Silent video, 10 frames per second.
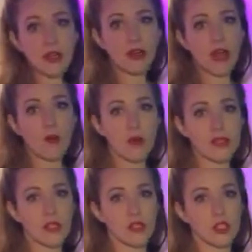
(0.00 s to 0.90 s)
here, I
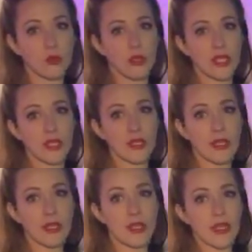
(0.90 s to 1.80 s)
wasn't
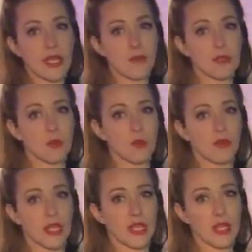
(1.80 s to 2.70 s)
doing hips
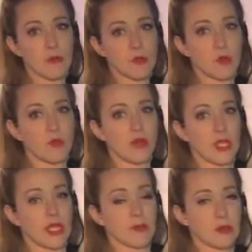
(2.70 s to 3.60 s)
moving.
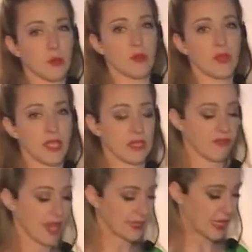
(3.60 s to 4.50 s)
In
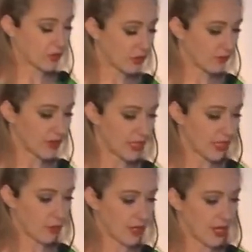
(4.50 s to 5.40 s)
fact, I don't even think
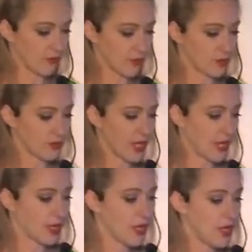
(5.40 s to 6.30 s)
I would ever do
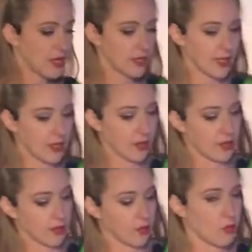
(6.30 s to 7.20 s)
that.
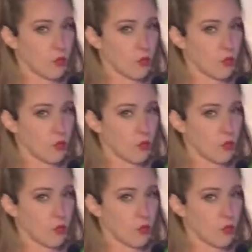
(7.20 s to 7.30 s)
Like